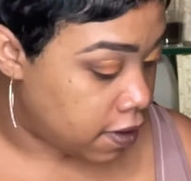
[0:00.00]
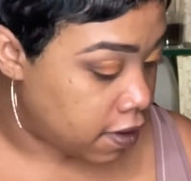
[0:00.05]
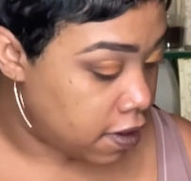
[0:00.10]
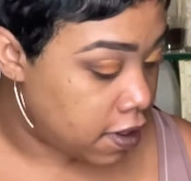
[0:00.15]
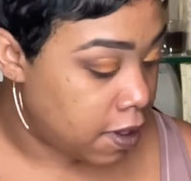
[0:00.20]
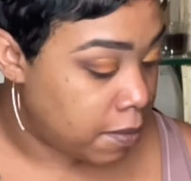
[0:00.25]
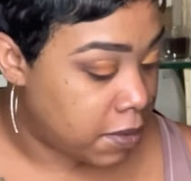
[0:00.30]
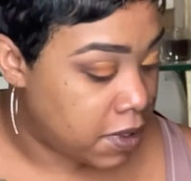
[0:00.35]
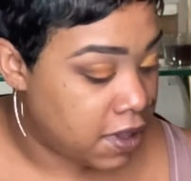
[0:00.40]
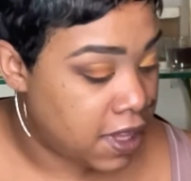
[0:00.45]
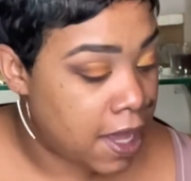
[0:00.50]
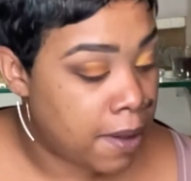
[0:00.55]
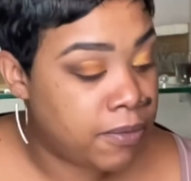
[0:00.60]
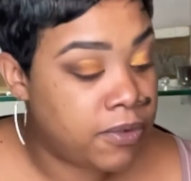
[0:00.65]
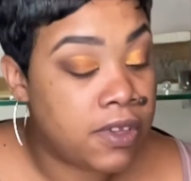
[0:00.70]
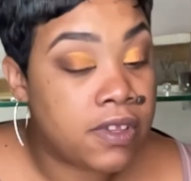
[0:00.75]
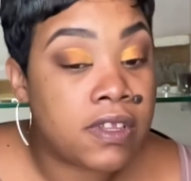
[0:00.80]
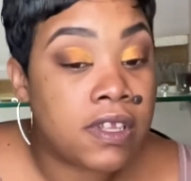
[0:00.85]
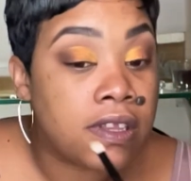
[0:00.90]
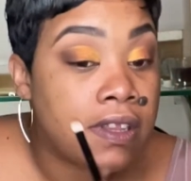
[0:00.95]
I'm gonna tap
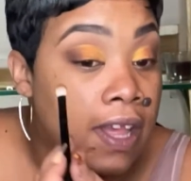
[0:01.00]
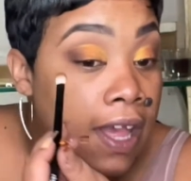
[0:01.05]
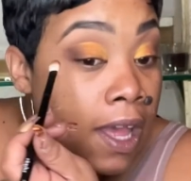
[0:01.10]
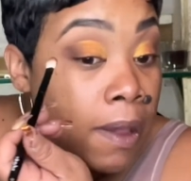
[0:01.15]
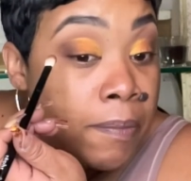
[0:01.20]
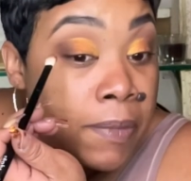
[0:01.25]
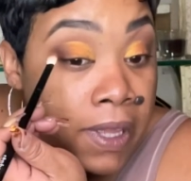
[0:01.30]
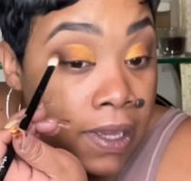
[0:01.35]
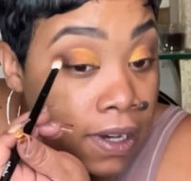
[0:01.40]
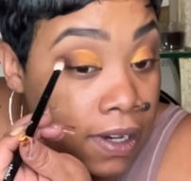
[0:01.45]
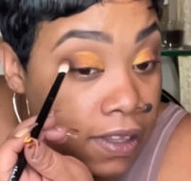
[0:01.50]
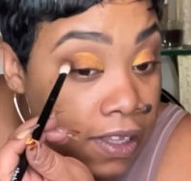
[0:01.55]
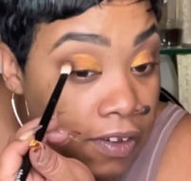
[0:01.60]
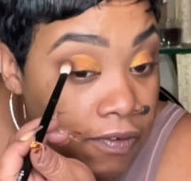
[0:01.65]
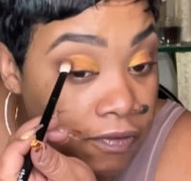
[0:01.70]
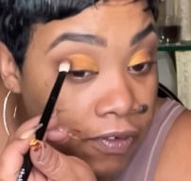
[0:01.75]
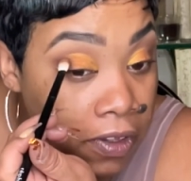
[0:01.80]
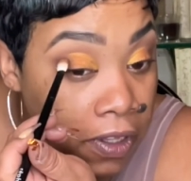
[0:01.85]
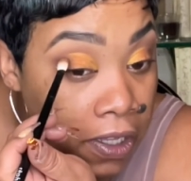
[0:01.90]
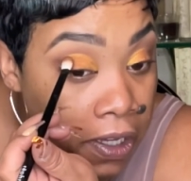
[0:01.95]
just a tad bit because I
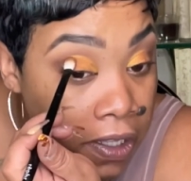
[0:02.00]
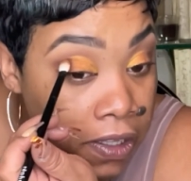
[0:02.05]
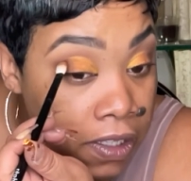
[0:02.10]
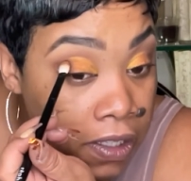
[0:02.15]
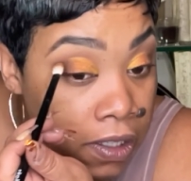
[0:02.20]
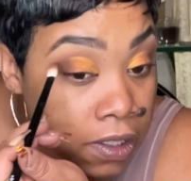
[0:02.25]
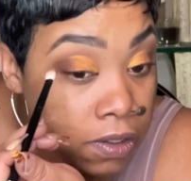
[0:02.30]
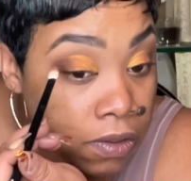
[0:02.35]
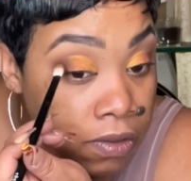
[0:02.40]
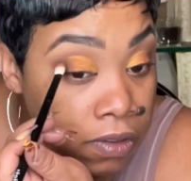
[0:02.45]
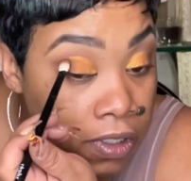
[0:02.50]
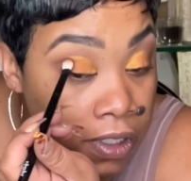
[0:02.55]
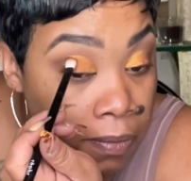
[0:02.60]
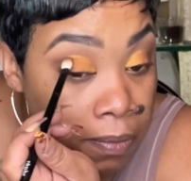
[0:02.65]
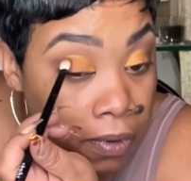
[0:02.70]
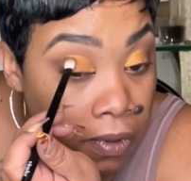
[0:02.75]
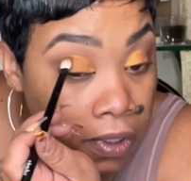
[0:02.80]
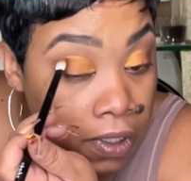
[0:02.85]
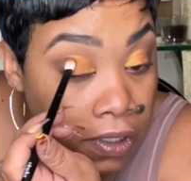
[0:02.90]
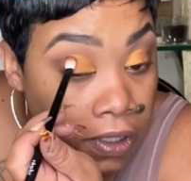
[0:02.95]
feel like it's a little deeper
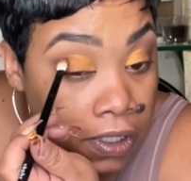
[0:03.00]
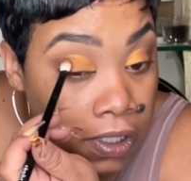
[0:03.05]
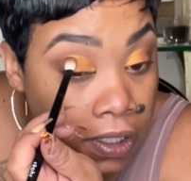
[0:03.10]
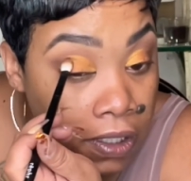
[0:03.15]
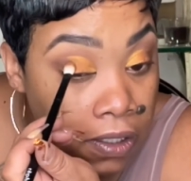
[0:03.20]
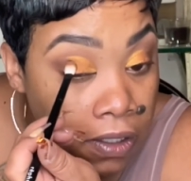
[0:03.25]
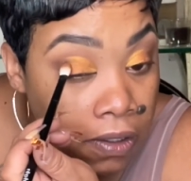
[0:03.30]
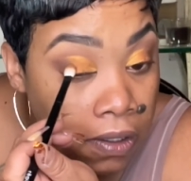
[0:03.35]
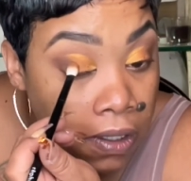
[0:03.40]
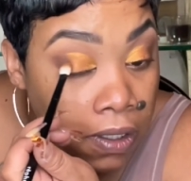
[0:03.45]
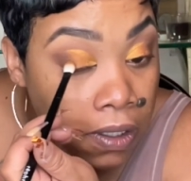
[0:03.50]
on the other eye.